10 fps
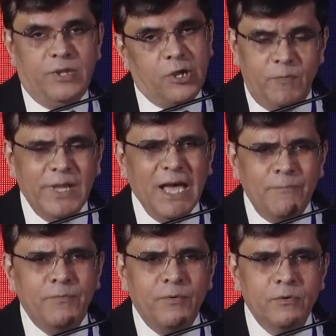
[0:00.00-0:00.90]
There will be gap
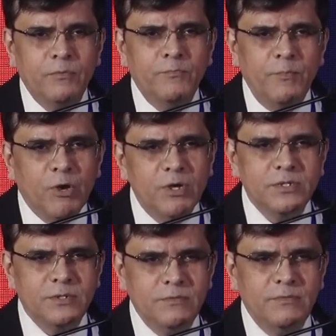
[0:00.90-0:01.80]

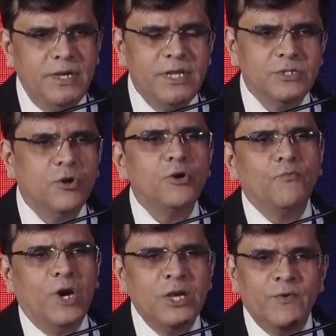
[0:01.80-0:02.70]
because it is not
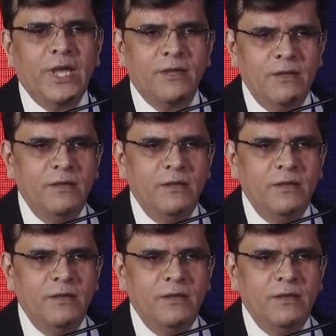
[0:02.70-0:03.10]
one way,